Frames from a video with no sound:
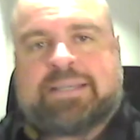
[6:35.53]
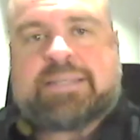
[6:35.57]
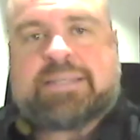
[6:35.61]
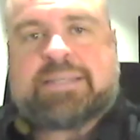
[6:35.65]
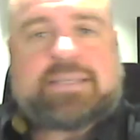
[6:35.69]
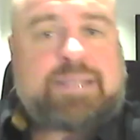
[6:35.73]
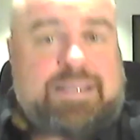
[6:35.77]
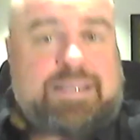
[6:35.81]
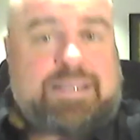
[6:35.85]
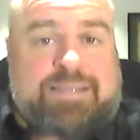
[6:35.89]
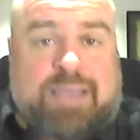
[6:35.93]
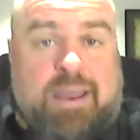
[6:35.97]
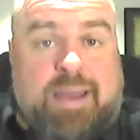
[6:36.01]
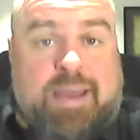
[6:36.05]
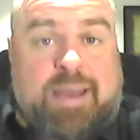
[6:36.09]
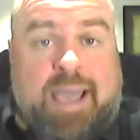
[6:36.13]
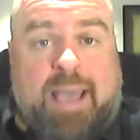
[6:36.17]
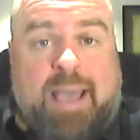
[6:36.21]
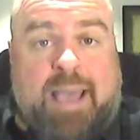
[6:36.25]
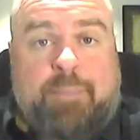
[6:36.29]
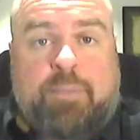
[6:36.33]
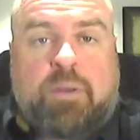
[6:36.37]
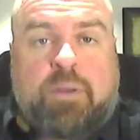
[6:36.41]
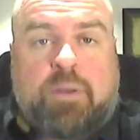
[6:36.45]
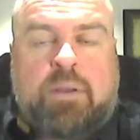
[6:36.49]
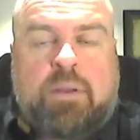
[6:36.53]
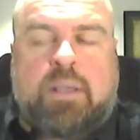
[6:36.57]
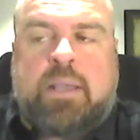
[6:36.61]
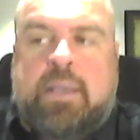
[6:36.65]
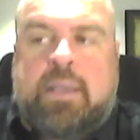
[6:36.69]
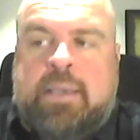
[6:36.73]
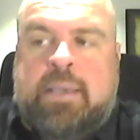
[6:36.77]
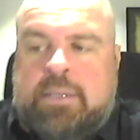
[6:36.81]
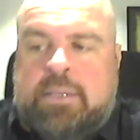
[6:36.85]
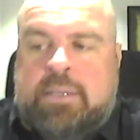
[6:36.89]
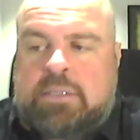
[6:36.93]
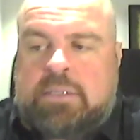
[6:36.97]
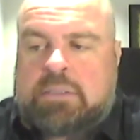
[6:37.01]
and it's going to happen.
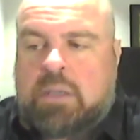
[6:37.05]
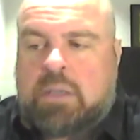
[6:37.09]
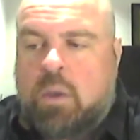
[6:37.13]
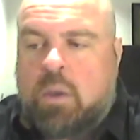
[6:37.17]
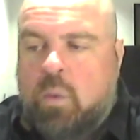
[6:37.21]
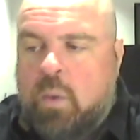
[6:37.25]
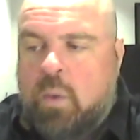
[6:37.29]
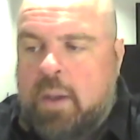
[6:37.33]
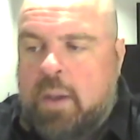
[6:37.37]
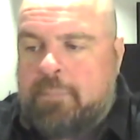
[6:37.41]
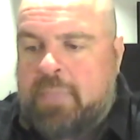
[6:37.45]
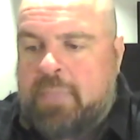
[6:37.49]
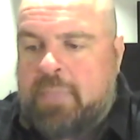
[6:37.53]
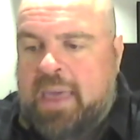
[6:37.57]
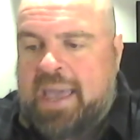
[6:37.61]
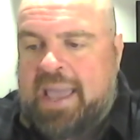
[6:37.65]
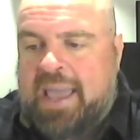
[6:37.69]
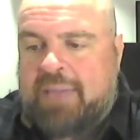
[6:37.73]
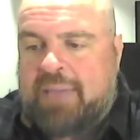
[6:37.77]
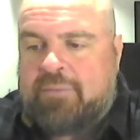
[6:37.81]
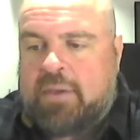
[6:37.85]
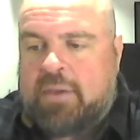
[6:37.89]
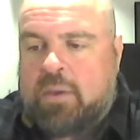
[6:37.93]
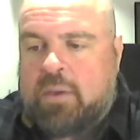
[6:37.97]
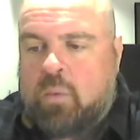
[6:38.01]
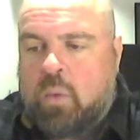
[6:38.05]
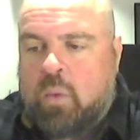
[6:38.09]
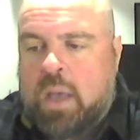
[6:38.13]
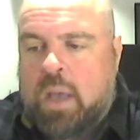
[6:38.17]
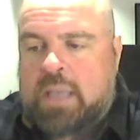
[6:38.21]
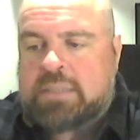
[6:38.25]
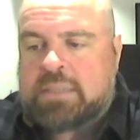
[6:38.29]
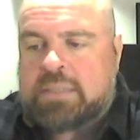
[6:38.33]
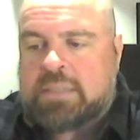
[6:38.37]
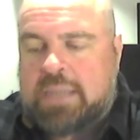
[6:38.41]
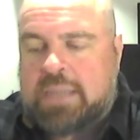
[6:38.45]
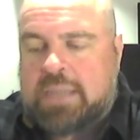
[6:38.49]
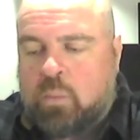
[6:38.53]
Yes. So
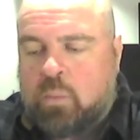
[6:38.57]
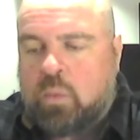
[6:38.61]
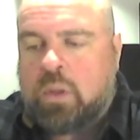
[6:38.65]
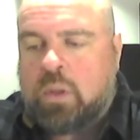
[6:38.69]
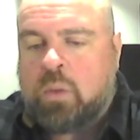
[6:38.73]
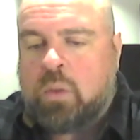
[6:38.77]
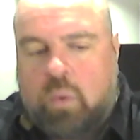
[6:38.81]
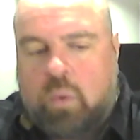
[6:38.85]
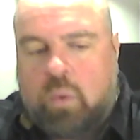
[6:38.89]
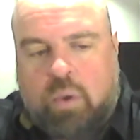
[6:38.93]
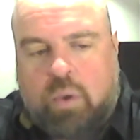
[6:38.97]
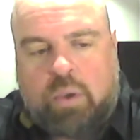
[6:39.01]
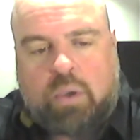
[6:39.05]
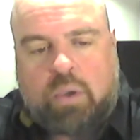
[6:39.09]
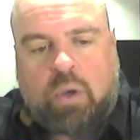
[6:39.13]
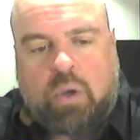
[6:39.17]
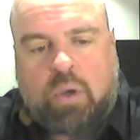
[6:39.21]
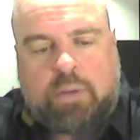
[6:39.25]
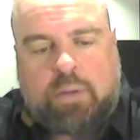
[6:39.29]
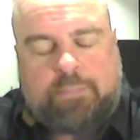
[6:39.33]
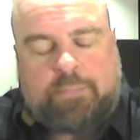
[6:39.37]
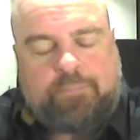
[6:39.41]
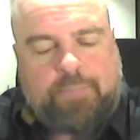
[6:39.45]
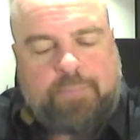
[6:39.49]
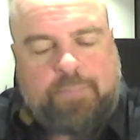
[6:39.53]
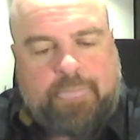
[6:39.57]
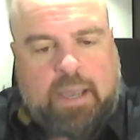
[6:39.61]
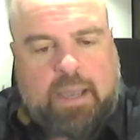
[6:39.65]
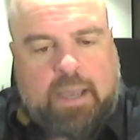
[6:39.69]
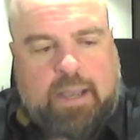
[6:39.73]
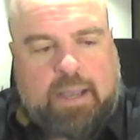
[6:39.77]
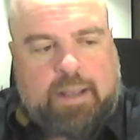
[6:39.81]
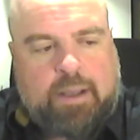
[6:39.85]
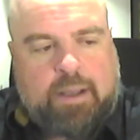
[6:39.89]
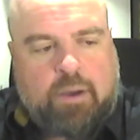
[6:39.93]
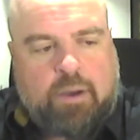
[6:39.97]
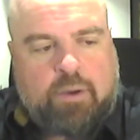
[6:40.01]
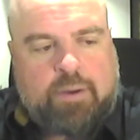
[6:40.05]
whilst I will work on
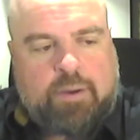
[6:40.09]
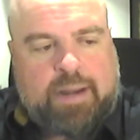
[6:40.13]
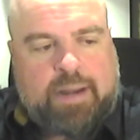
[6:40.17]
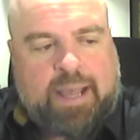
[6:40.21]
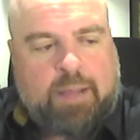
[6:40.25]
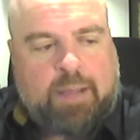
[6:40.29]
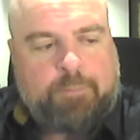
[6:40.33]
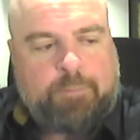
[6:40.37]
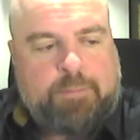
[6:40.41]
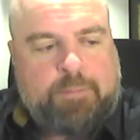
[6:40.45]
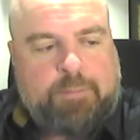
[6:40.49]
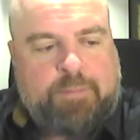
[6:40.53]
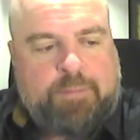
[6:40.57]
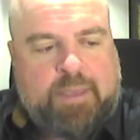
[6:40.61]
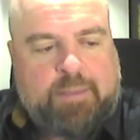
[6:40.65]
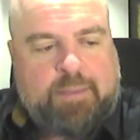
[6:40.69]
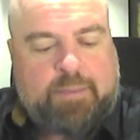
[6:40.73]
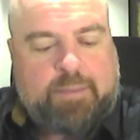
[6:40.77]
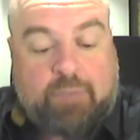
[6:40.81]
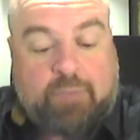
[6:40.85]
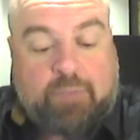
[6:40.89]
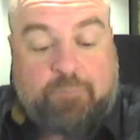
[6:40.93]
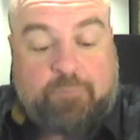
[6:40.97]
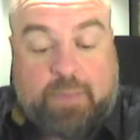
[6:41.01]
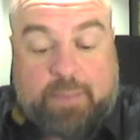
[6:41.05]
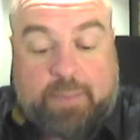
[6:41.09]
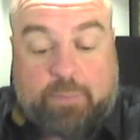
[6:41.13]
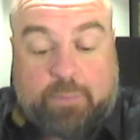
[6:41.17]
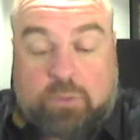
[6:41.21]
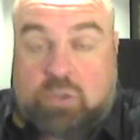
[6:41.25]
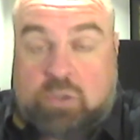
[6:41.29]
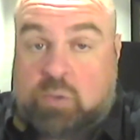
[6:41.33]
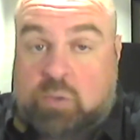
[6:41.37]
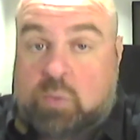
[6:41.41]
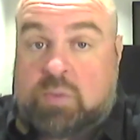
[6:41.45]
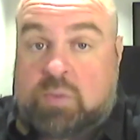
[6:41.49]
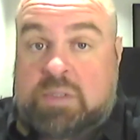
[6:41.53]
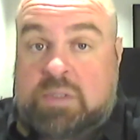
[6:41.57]
helping give people
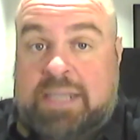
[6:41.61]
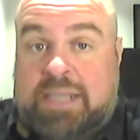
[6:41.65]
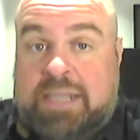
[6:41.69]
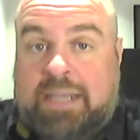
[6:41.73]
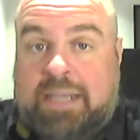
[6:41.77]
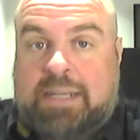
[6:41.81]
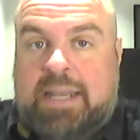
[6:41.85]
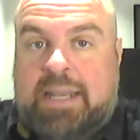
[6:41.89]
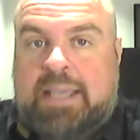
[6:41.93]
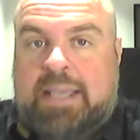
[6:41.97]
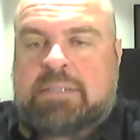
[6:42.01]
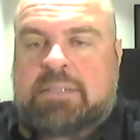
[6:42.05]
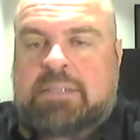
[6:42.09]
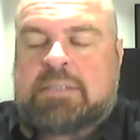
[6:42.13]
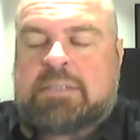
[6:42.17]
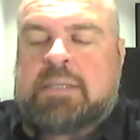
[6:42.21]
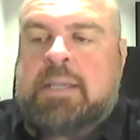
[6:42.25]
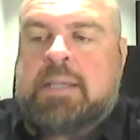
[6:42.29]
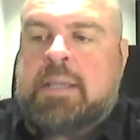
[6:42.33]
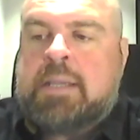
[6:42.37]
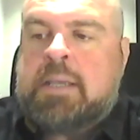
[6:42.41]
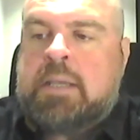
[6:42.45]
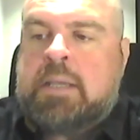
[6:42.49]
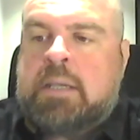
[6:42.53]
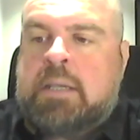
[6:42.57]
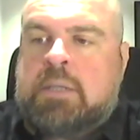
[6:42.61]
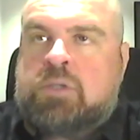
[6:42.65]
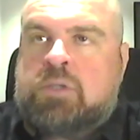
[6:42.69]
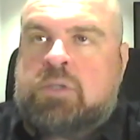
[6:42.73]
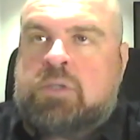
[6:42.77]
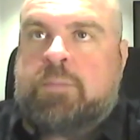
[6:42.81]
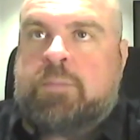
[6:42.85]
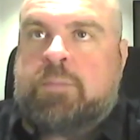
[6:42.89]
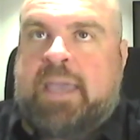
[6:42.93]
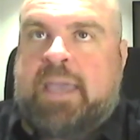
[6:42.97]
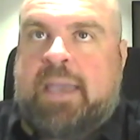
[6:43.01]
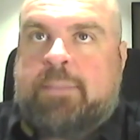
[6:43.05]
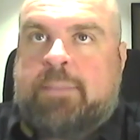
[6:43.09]
tools and techniques to
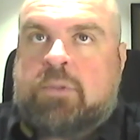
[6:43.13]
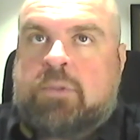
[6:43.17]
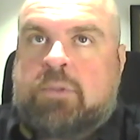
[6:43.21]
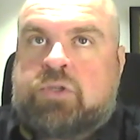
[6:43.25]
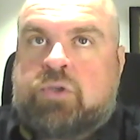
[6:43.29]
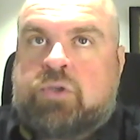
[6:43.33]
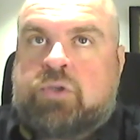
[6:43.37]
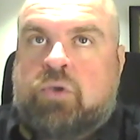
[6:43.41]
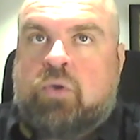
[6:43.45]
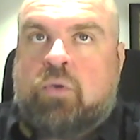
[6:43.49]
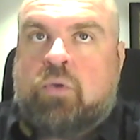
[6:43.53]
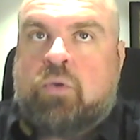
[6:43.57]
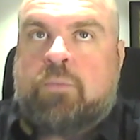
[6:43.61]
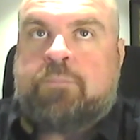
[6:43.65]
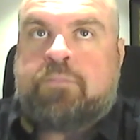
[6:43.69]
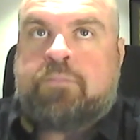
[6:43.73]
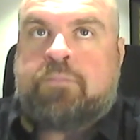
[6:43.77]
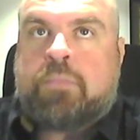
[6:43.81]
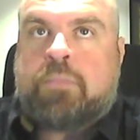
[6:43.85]
be able to